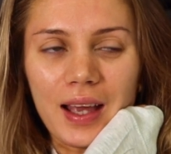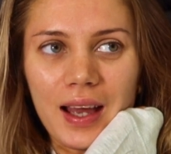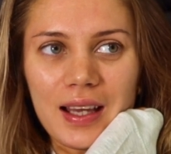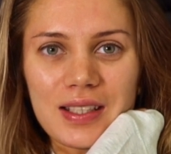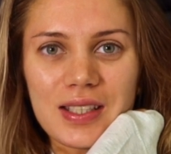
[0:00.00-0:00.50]

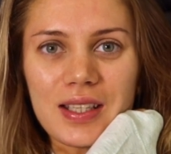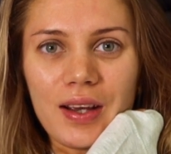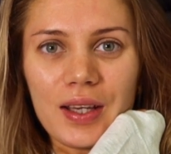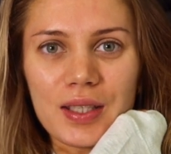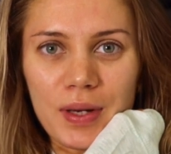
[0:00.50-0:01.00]
as
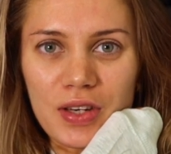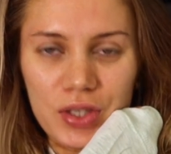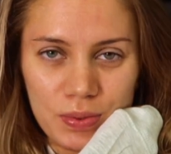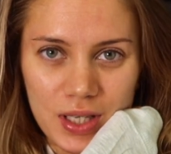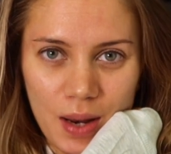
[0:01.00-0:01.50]
I am spending
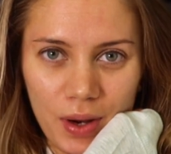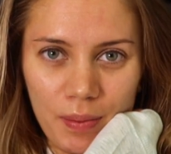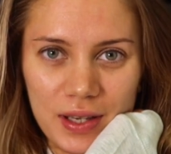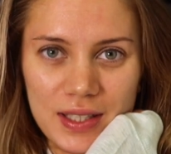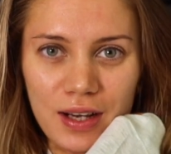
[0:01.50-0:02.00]
Christmas Day by
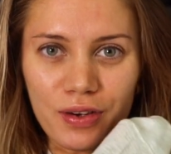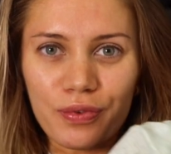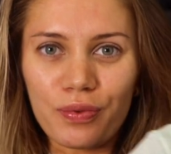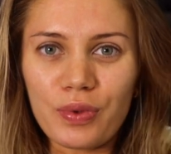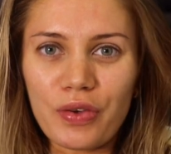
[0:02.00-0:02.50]

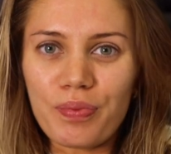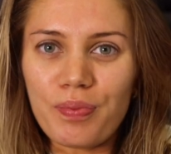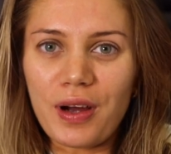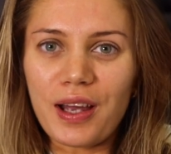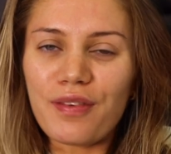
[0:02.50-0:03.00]
myself with
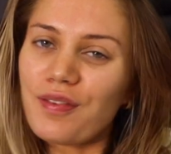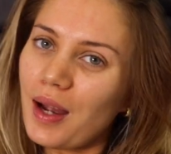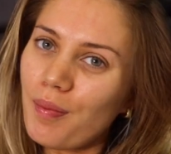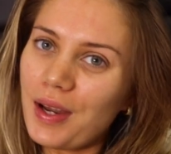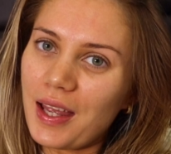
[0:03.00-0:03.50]
my
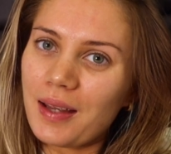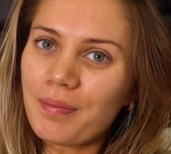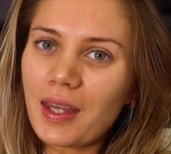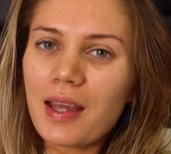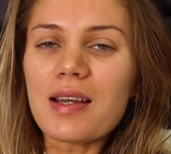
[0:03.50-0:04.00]
family
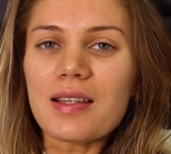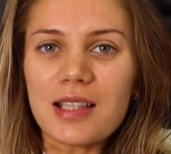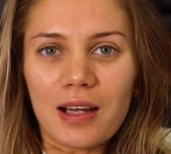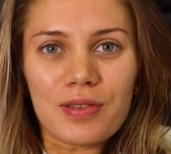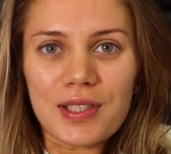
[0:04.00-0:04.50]

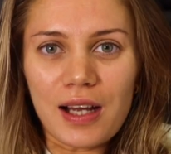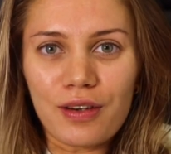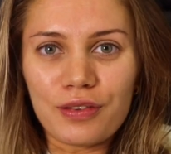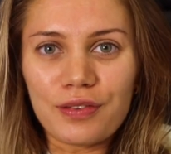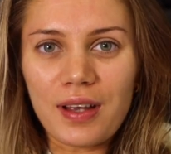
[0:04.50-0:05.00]
down
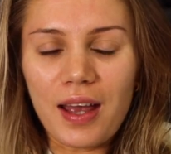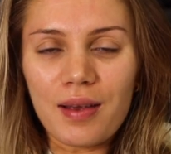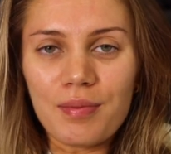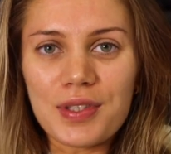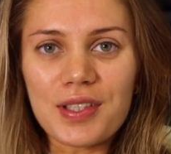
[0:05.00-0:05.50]
south,
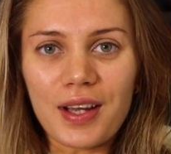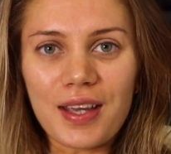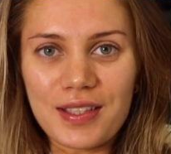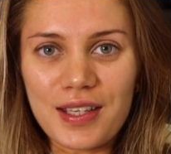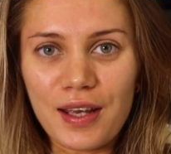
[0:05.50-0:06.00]
stuck
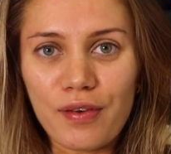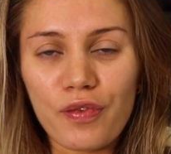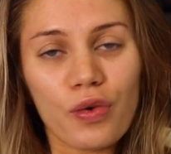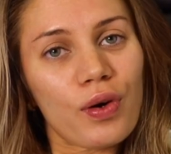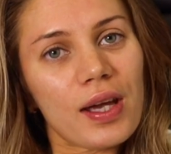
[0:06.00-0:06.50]
in tier
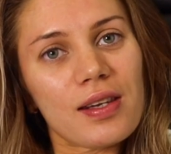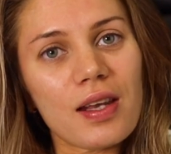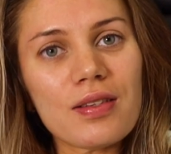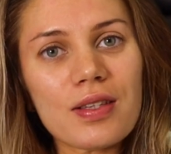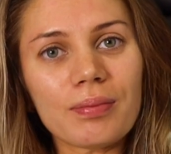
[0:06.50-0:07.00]
4 in
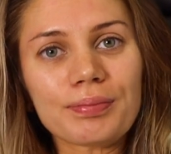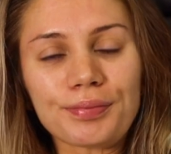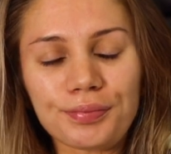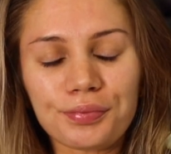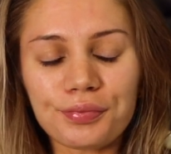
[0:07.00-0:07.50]
London.
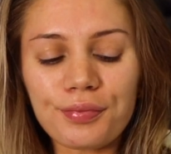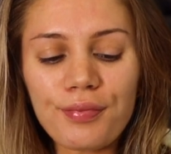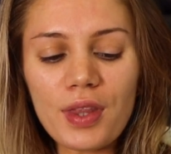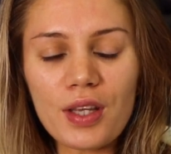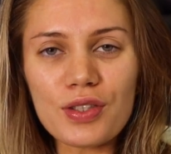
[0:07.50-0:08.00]

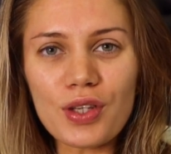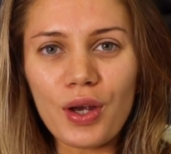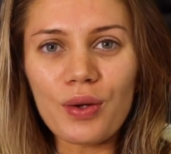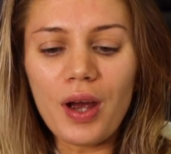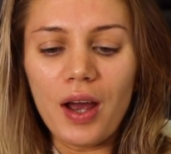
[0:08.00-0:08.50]

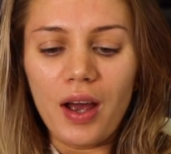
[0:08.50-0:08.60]
So